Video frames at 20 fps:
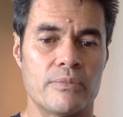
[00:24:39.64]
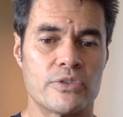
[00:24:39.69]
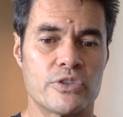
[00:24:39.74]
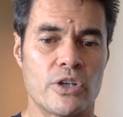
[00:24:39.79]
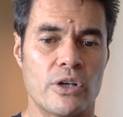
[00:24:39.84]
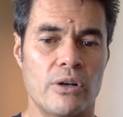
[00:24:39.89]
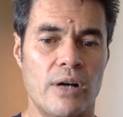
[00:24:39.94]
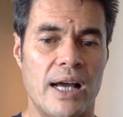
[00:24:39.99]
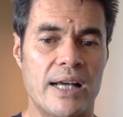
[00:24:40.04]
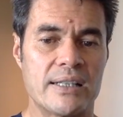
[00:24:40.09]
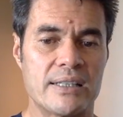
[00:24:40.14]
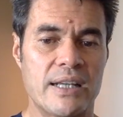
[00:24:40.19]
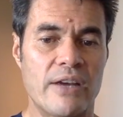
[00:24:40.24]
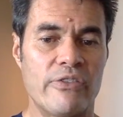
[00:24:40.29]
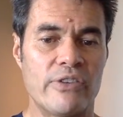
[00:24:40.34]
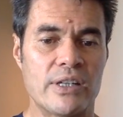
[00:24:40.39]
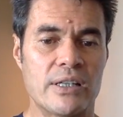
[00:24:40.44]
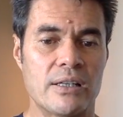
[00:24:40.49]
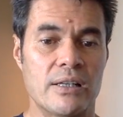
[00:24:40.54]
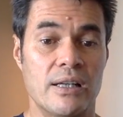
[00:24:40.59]
So I
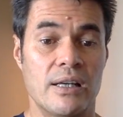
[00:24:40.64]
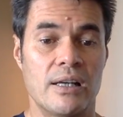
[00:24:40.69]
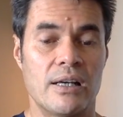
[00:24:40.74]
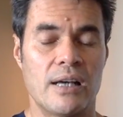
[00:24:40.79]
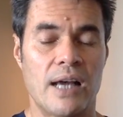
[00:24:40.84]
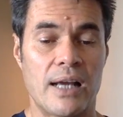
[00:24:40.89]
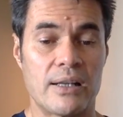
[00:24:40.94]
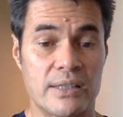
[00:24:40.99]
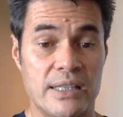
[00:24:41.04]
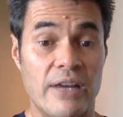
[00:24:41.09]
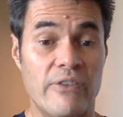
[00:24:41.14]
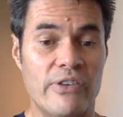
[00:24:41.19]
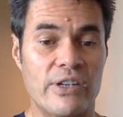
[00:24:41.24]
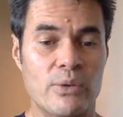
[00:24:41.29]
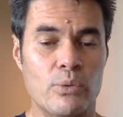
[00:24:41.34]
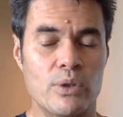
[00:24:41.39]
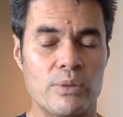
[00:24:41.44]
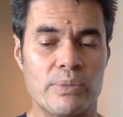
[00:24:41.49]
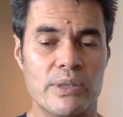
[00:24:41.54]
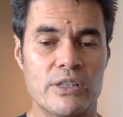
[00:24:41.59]
definitely
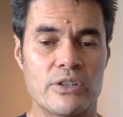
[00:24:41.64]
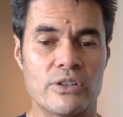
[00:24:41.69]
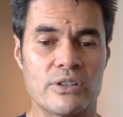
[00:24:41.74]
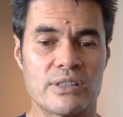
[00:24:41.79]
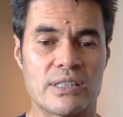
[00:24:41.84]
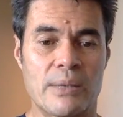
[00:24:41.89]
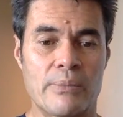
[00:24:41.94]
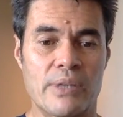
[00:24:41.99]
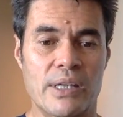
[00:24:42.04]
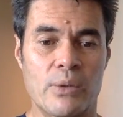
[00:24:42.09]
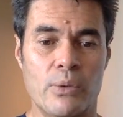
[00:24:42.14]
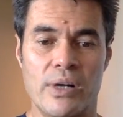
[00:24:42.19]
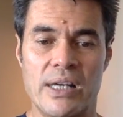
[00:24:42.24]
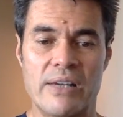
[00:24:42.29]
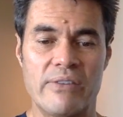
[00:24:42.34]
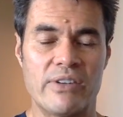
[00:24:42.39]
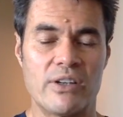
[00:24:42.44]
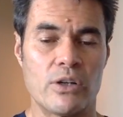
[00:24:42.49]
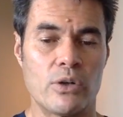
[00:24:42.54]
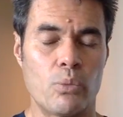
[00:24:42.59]
would be doing something where
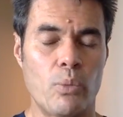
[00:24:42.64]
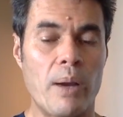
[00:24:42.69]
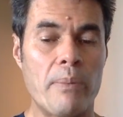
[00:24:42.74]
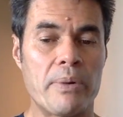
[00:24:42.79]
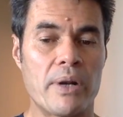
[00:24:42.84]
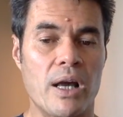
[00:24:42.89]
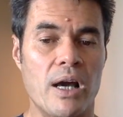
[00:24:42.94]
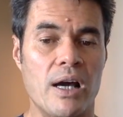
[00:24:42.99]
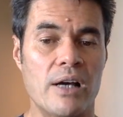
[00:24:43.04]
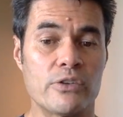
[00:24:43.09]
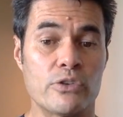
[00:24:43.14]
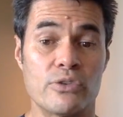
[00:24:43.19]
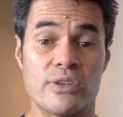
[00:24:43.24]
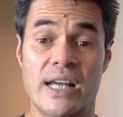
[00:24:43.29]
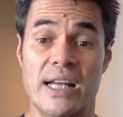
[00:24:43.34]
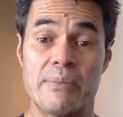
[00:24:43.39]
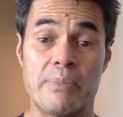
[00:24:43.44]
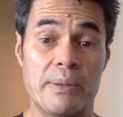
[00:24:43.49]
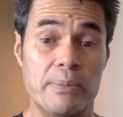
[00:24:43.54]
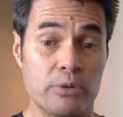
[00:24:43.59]
even on a webinar, you're
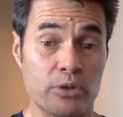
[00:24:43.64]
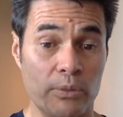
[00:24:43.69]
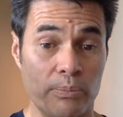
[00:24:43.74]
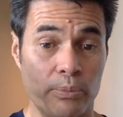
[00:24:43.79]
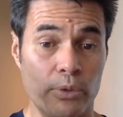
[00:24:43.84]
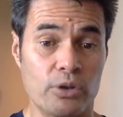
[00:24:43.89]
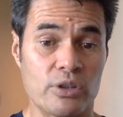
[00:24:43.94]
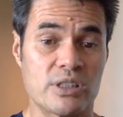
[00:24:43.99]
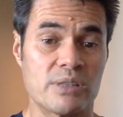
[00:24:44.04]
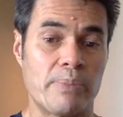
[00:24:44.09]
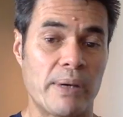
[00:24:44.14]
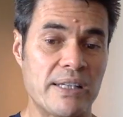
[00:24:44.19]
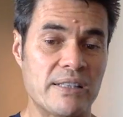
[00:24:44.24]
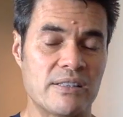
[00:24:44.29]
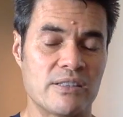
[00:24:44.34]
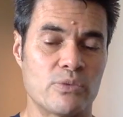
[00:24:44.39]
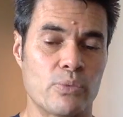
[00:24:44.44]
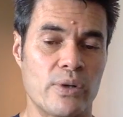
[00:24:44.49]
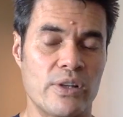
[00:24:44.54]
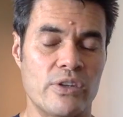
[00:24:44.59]
getting people to book
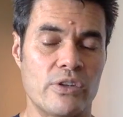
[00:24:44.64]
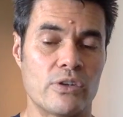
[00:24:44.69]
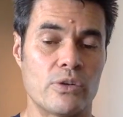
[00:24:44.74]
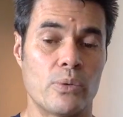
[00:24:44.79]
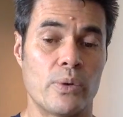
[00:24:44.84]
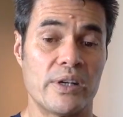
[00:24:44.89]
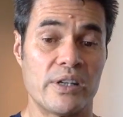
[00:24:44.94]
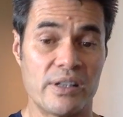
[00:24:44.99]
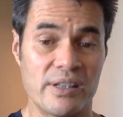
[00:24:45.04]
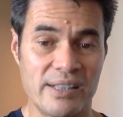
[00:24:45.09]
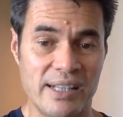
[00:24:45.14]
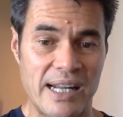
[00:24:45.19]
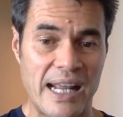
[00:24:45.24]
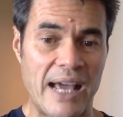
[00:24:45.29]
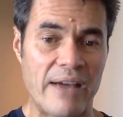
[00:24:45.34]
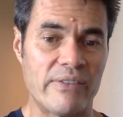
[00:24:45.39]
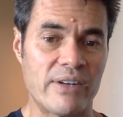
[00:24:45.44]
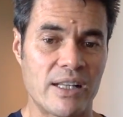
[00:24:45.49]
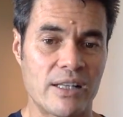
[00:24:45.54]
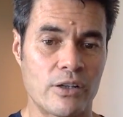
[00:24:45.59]
spaces with you where you can then
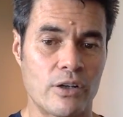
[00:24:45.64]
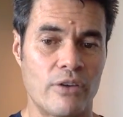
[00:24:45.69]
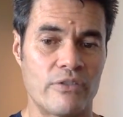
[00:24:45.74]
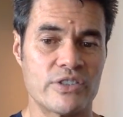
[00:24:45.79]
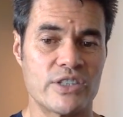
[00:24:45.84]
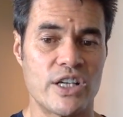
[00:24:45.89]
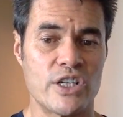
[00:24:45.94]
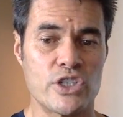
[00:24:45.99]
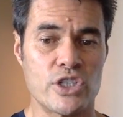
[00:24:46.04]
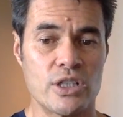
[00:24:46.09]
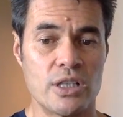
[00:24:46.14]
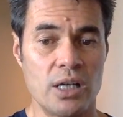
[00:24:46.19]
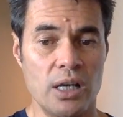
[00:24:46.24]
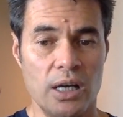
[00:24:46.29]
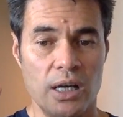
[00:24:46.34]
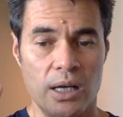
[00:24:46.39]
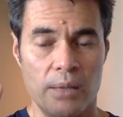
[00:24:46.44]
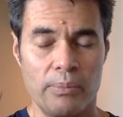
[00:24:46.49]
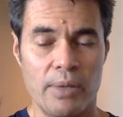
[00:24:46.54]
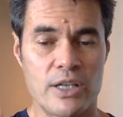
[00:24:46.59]
have another conversation,
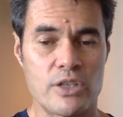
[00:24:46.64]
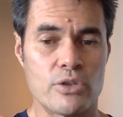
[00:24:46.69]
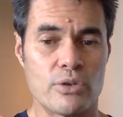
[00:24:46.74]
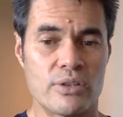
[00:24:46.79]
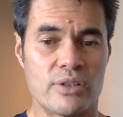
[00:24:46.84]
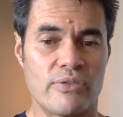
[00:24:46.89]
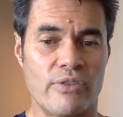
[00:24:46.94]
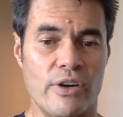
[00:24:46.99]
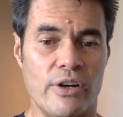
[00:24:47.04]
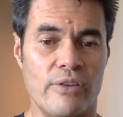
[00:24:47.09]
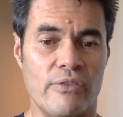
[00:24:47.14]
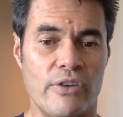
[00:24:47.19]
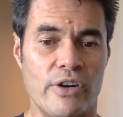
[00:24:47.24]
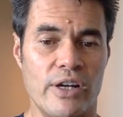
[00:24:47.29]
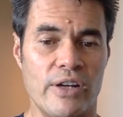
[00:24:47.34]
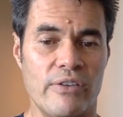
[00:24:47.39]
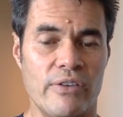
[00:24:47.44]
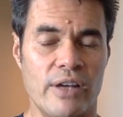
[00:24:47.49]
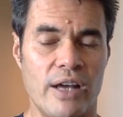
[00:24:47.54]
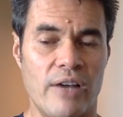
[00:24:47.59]
make sure it's very,
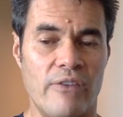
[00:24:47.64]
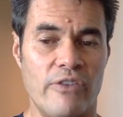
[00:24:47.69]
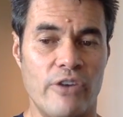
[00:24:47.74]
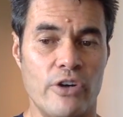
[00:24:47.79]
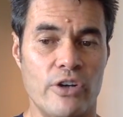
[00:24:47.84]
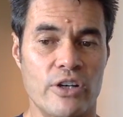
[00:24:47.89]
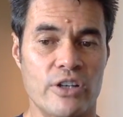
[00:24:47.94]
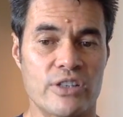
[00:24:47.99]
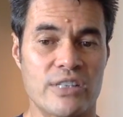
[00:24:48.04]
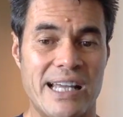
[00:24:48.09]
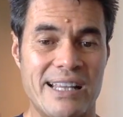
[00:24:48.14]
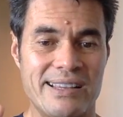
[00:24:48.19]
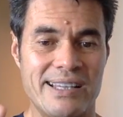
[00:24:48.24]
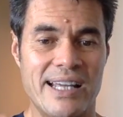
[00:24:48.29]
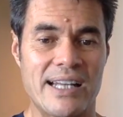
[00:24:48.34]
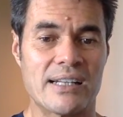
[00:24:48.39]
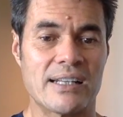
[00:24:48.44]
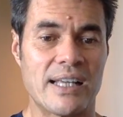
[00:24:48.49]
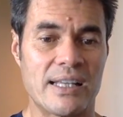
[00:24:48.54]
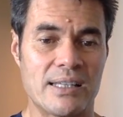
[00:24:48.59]
very focused, and
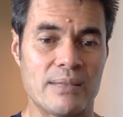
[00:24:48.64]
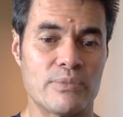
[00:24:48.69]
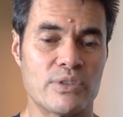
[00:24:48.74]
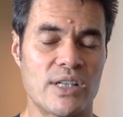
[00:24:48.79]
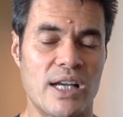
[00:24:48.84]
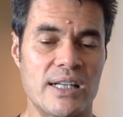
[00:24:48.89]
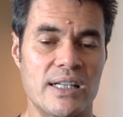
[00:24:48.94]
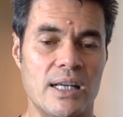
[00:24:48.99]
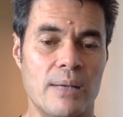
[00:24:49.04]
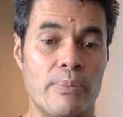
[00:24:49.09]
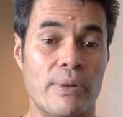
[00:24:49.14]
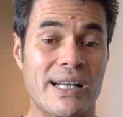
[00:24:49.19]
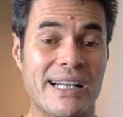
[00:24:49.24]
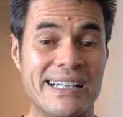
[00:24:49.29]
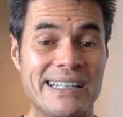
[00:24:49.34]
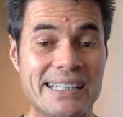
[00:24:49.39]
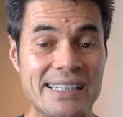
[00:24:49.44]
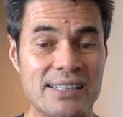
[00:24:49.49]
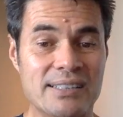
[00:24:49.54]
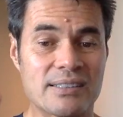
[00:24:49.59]
then get them signed up. But
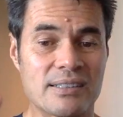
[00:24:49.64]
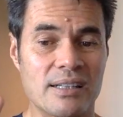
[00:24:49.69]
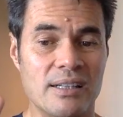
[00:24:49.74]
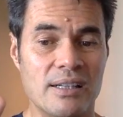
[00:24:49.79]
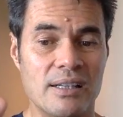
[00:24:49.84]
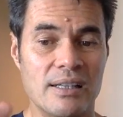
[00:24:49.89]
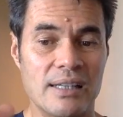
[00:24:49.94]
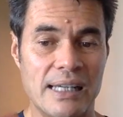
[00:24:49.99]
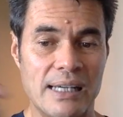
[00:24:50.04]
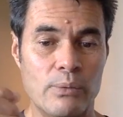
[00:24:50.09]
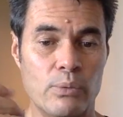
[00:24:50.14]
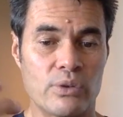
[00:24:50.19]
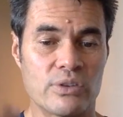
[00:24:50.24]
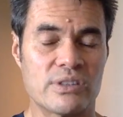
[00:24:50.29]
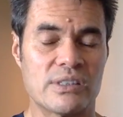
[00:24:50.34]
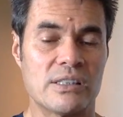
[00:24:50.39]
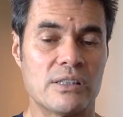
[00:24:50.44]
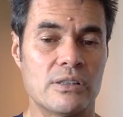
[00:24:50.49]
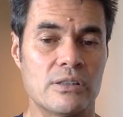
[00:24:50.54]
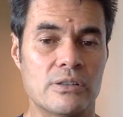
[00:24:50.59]
at least it will
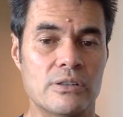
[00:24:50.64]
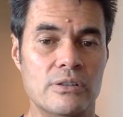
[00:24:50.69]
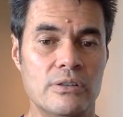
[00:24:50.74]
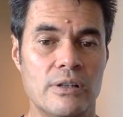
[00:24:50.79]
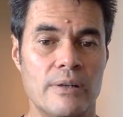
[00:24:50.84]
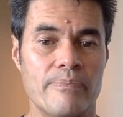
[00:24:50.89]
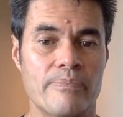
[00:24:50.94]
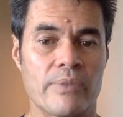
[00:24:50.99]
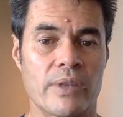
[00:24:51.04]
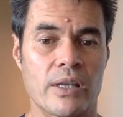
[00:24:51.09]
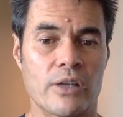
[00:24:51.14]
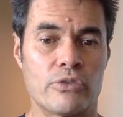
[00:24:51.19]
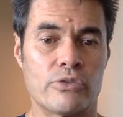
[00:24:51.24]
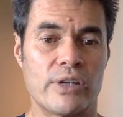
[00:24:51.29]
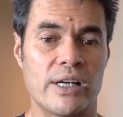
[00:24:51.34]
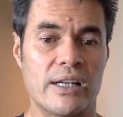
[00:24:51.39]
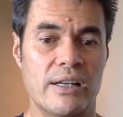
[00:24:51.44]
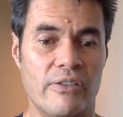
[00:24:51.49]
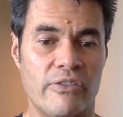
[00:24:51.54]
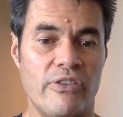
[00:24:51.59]
still
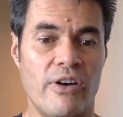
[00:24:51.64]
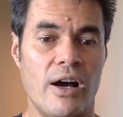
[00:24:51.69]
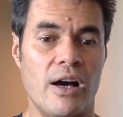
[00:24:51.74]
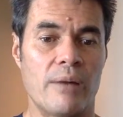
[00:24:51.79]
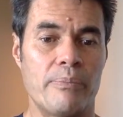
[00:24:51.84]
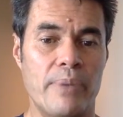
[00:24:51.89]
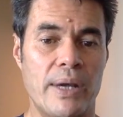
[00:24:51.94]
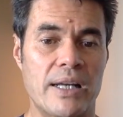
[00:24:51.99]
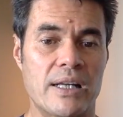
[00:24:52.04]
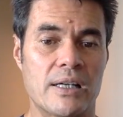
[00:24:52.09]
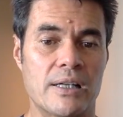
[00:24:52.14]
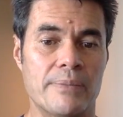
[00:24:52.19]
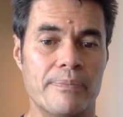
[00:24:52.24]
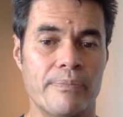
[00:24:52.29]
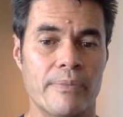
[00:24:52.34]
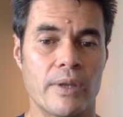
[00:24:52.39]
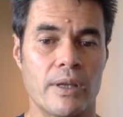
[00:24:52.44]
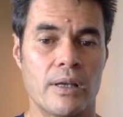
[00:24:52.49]
create a far better